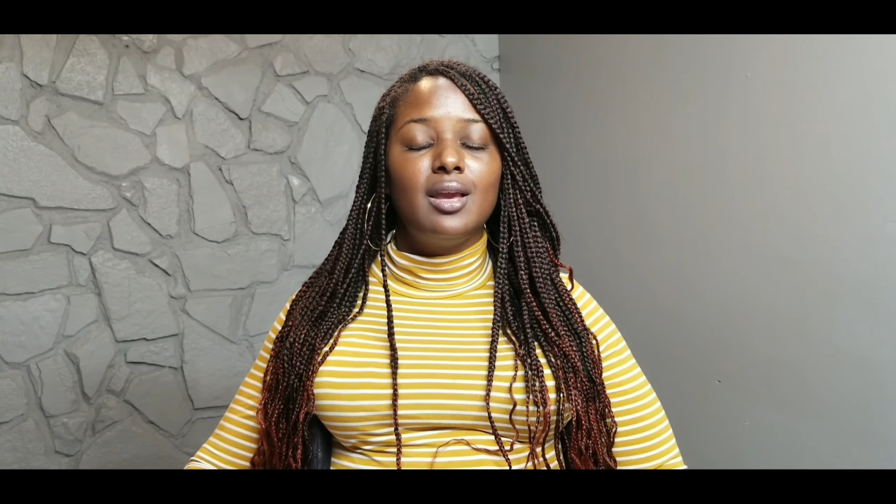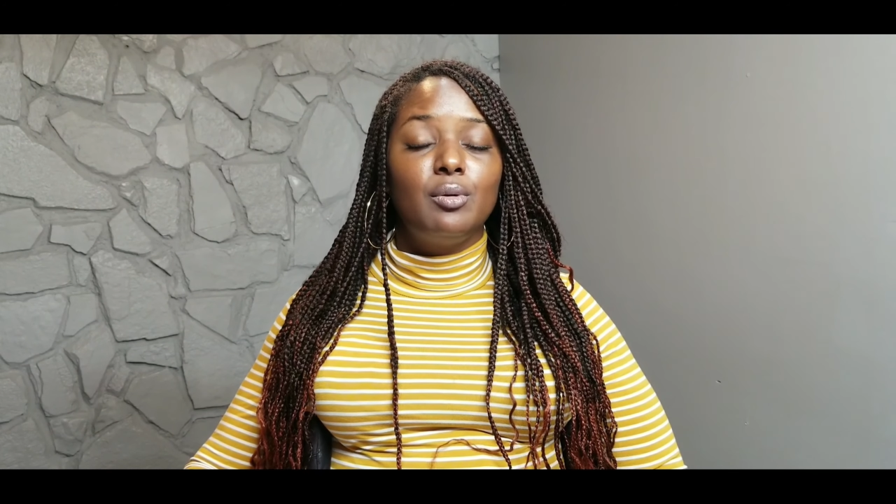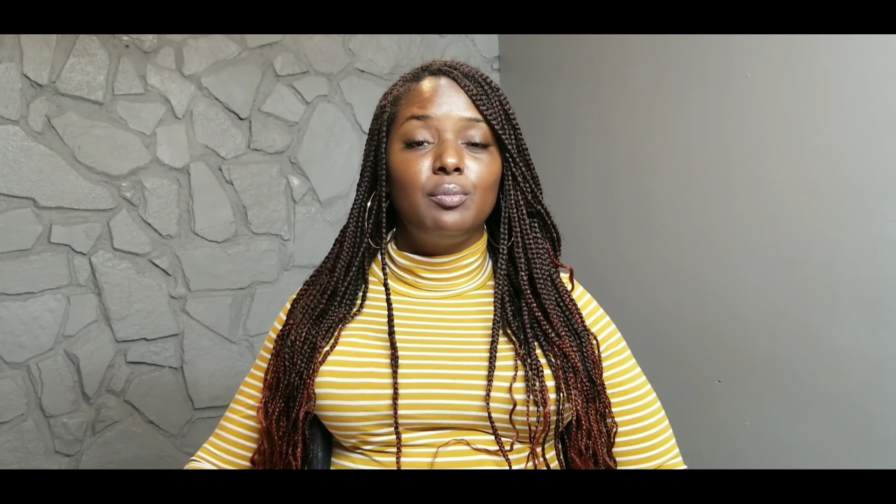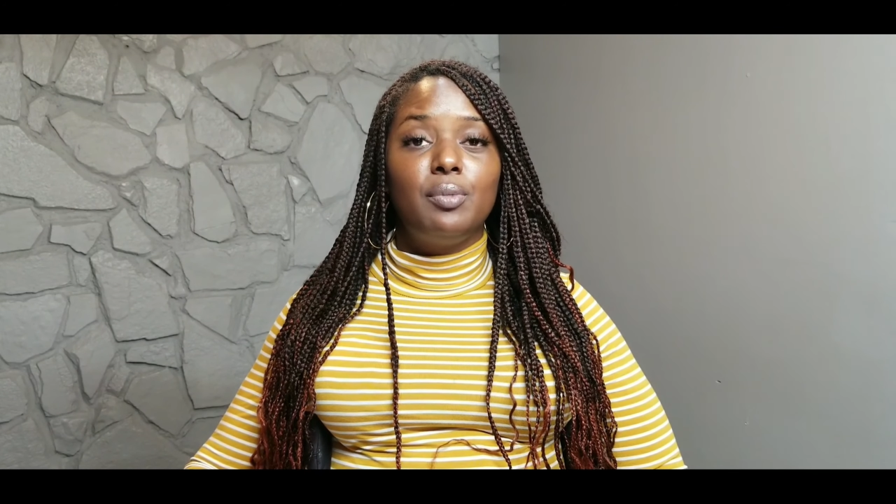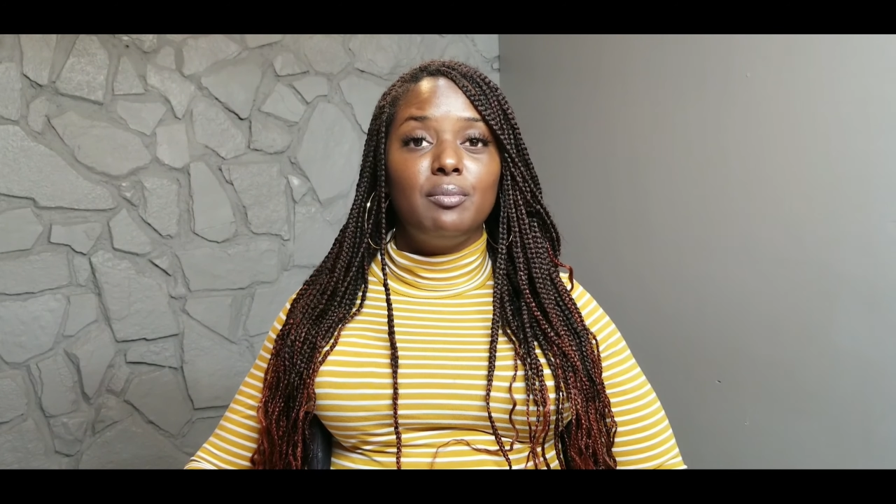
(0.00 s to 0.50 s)

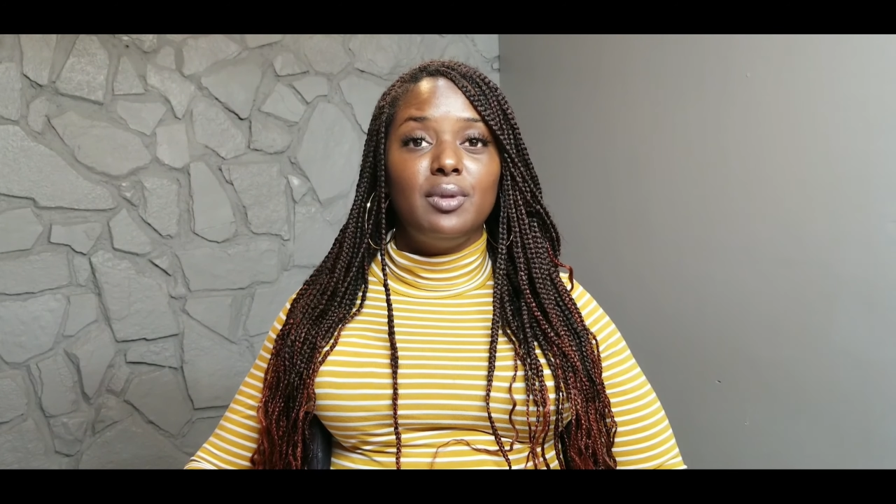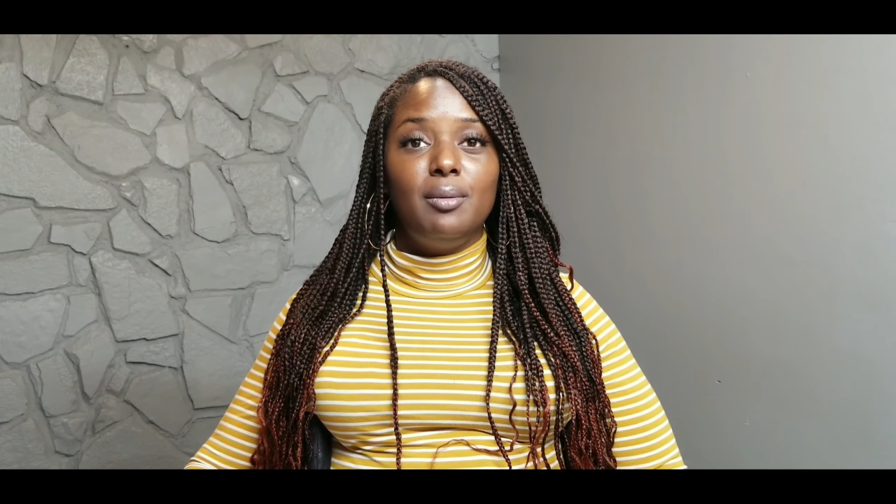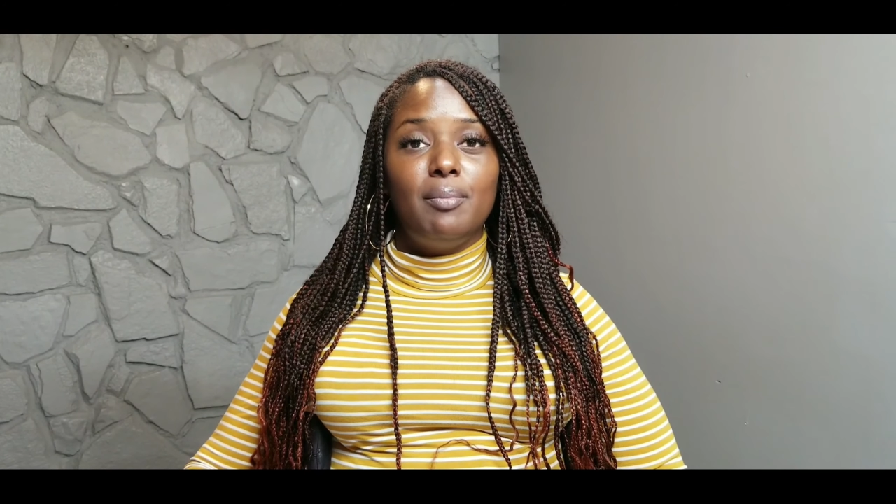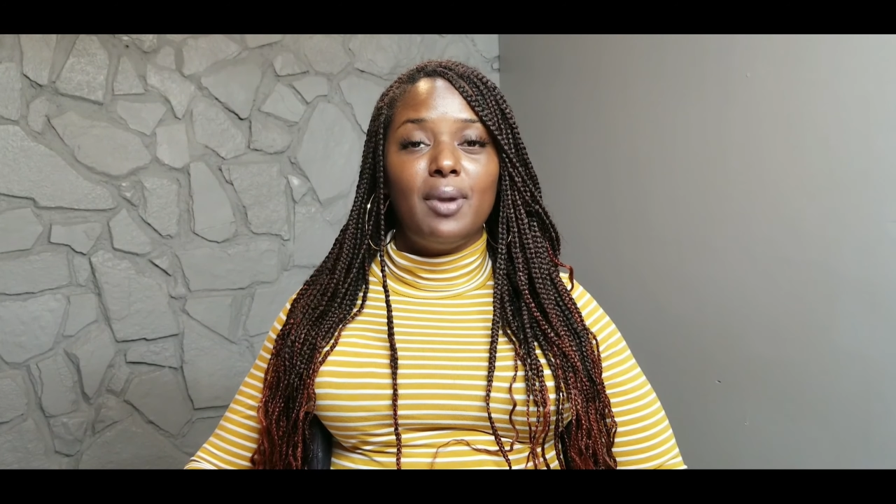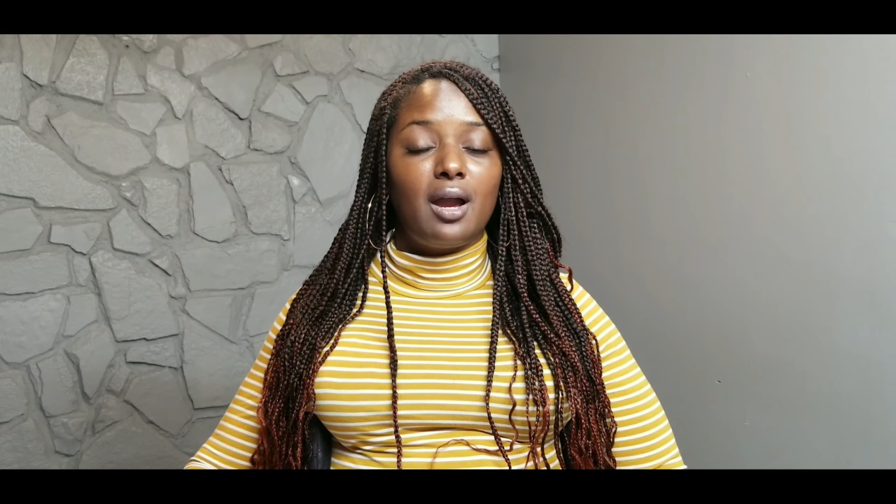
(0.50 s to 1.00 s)
would put
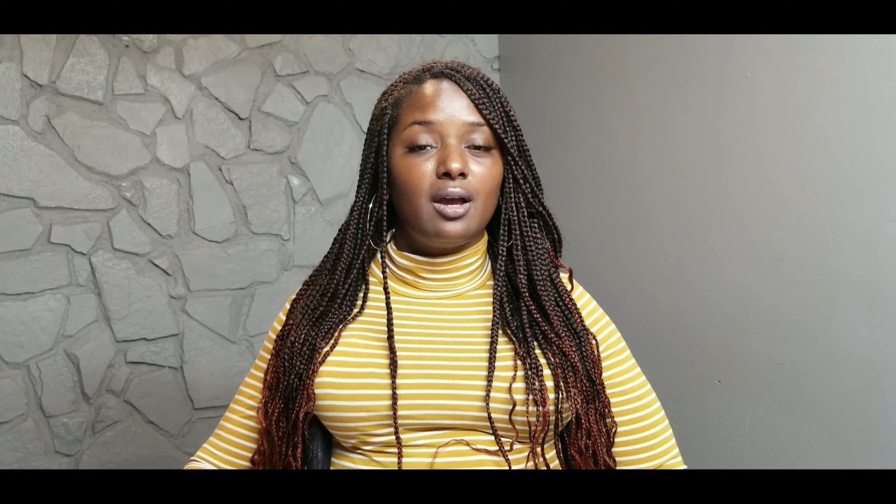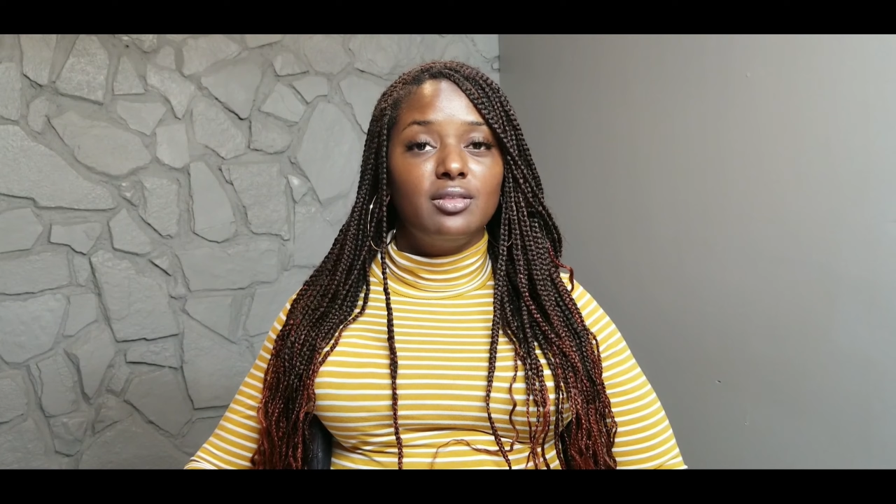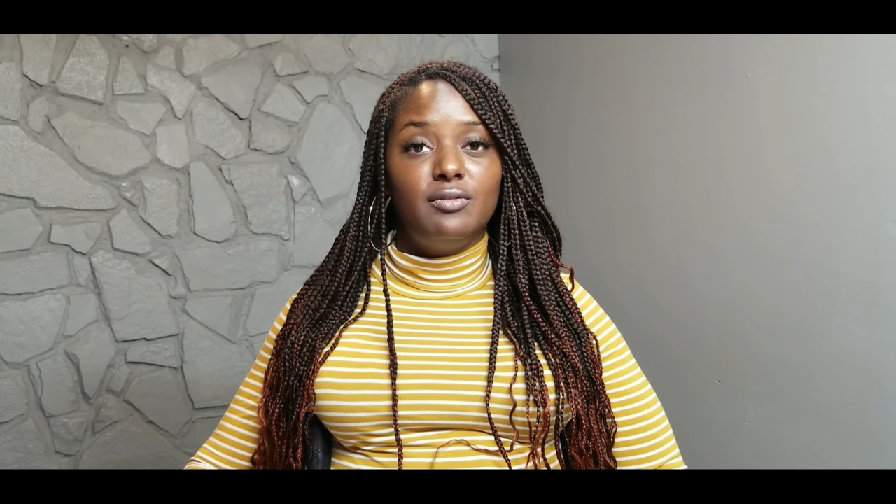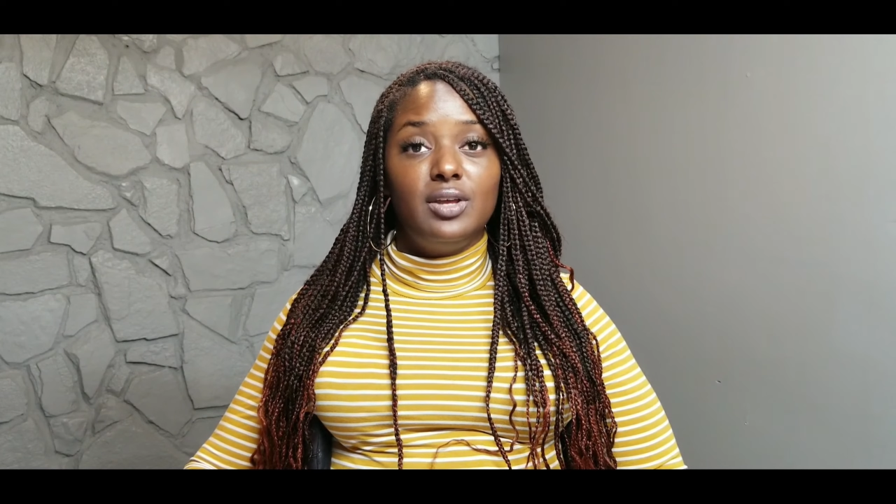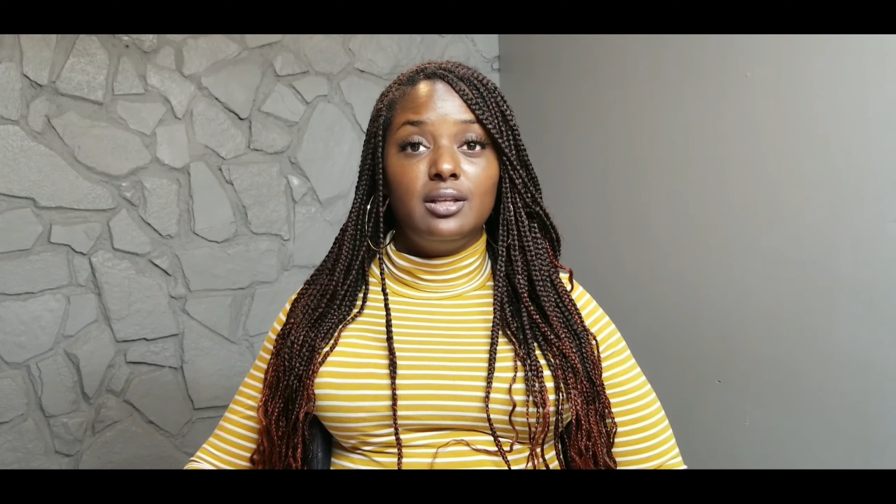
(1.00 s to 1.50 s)
me back on the
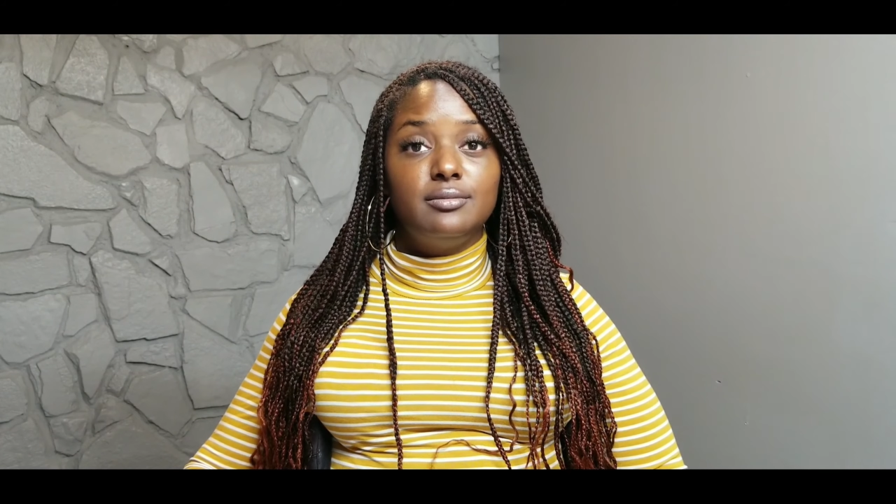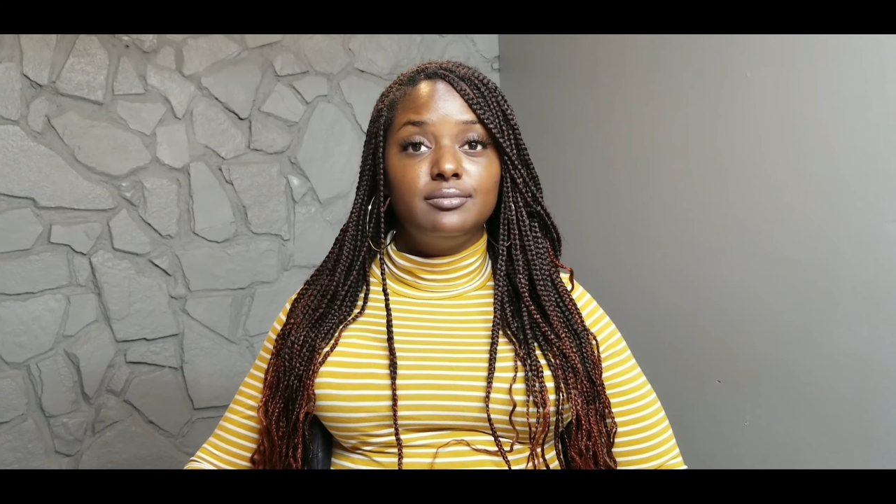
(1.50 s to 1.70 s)
vent.